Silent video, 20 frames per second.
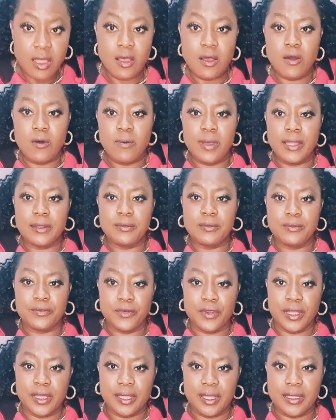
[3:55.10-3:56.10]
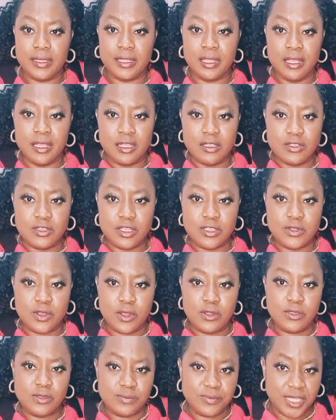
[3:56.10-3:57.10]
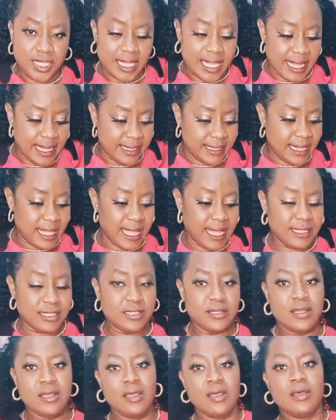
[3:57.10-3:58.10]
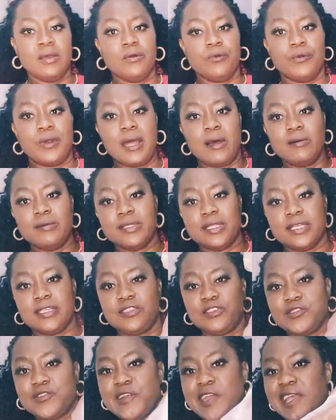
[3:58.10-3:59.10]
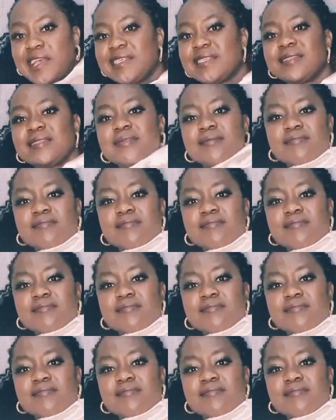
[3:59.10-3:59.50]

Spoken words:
Hope I don't break it. So it's going to be like that around this dress.